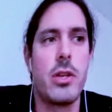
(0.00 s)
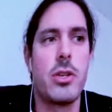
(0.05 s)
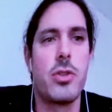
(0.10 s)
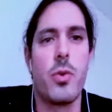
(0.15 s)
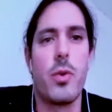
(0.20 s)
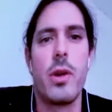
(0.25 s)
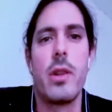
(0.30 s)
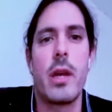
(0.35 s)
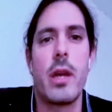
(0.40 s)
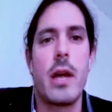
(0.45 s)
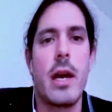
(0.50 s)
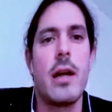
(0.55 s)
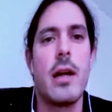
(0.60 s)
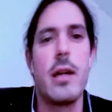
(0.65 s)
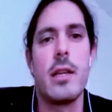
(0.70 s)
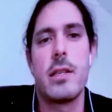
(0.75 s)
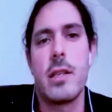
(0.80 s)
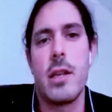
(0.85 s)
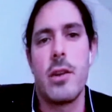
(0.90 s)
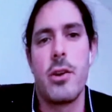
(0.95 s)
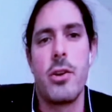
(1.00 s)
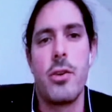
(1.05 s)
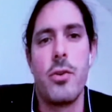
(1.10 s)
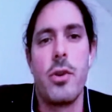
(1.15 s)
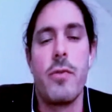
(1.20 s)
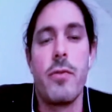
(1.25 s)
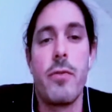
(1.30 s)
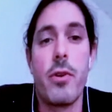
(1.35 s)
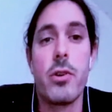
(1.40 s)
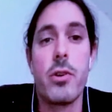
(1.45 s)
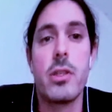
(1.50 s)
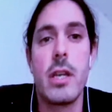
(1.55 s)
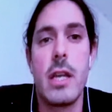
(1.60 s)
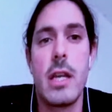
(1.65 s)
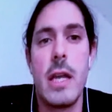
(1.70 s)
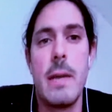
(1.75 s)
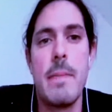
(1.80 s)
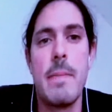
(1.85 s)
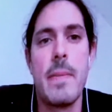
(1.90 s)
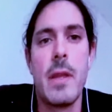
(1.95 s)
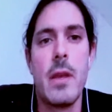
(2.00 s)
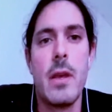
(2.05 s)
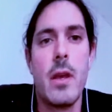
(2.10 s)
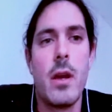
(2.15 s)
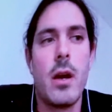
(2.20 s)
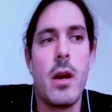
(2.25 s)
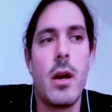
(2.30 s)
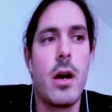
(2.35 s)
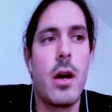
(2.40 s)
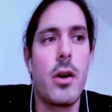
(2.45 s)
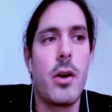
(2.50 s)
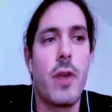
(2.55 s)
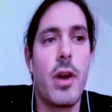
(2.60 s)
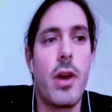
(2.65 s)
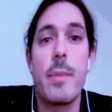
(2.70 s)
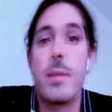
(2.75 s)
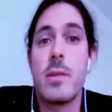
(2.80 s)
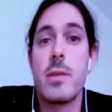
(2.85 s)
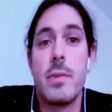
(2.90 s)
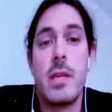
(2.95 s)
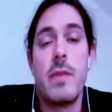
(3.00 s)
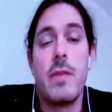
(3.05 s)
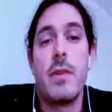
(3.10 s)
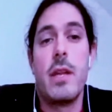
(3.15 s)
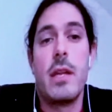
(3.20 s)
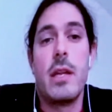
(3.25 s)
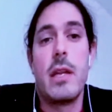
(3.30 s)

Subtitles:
You can join the Kali Center University, grab some DVD